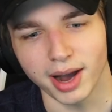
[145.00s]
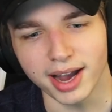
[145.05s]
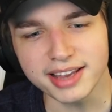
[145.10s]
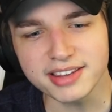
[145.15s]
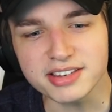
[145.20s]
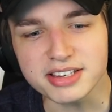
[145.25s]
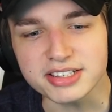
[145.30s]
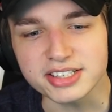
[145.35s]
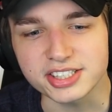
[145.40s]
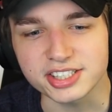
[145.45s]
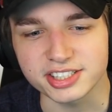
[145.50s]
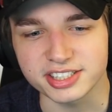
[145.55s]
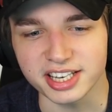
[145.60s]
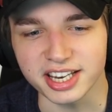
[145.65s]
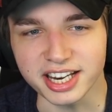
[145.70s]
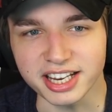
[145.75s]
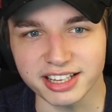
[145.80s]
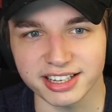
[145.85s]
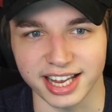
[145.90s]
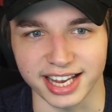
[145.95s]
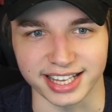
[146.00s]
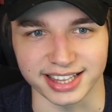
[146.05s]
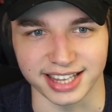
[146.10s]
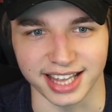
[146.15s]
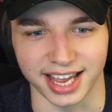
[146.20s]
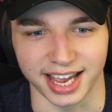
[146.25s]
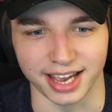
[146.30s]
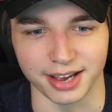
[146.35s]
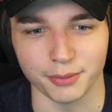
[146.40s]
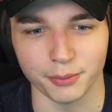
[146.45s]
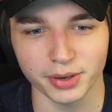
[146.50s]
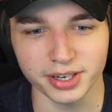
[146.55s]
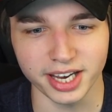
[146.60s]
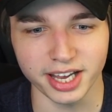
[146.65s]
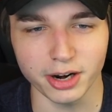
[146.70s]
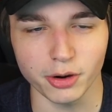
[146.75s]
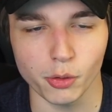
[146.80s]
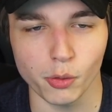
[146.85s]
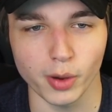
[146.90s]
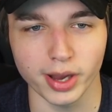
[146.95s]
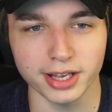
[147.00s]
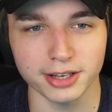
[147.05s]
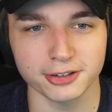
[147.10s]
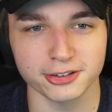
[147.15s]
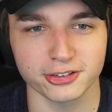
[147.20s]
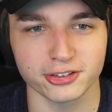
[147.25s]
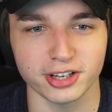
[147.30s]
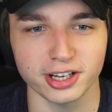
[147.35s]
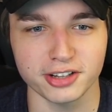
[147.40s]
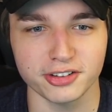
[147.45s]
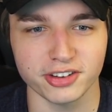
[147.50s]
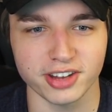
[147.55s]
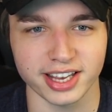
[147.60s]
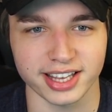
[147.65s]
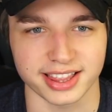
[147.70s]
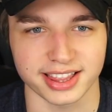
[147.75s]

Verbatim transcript: is it sitting like that? What kind of whale sits like